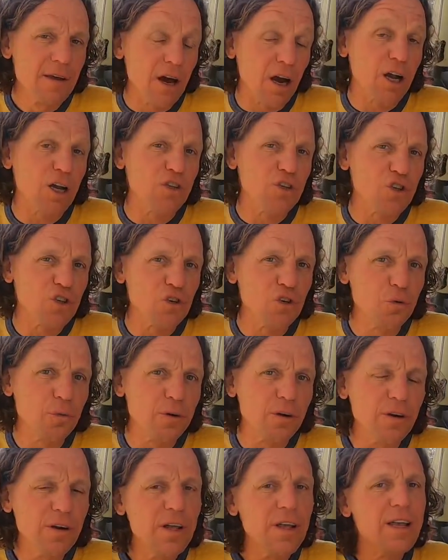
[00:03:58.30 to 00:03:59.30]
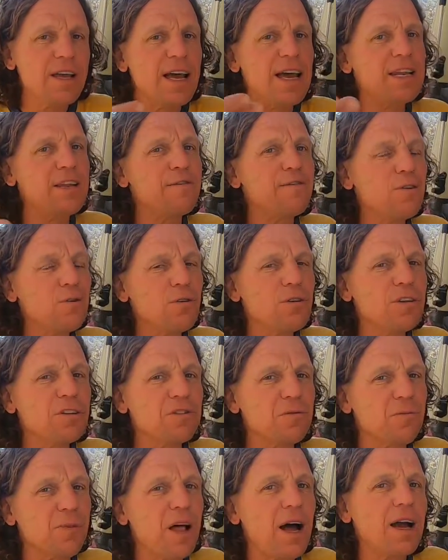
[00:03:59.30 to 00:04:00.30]
a consumer, and if you are the
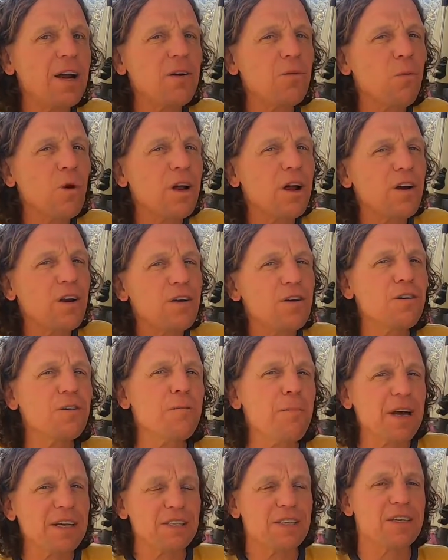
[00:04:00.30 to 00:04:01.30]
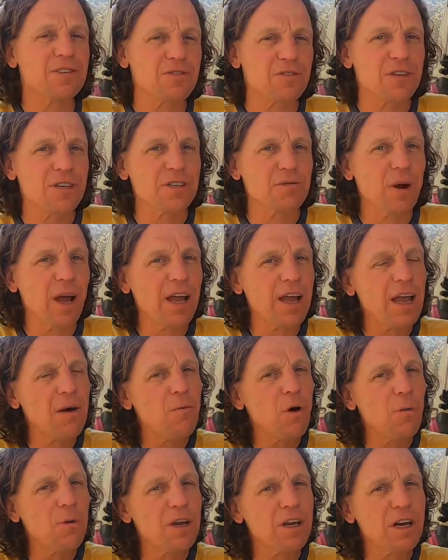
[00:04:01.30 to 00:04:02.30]
supplier, what are your best interests, right? And
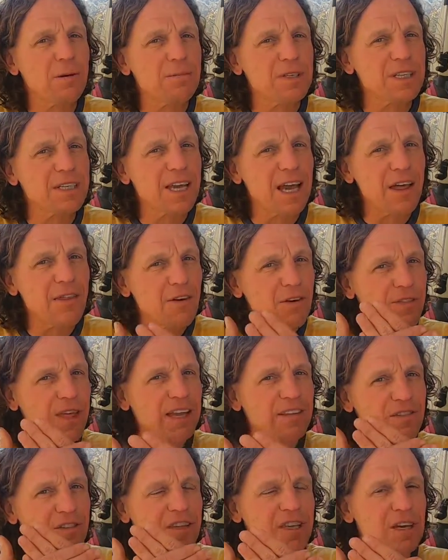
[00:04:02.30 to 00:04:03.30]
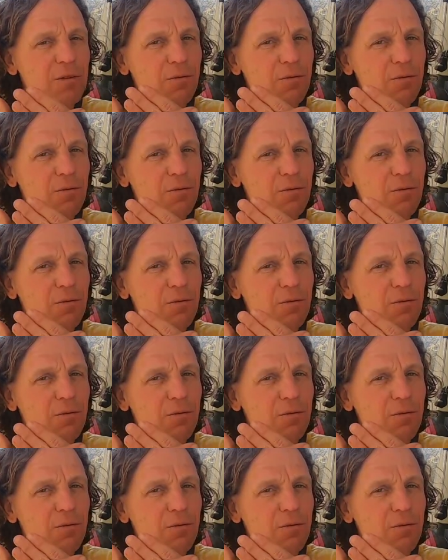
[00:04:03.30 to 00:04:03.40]
where we come together, that's the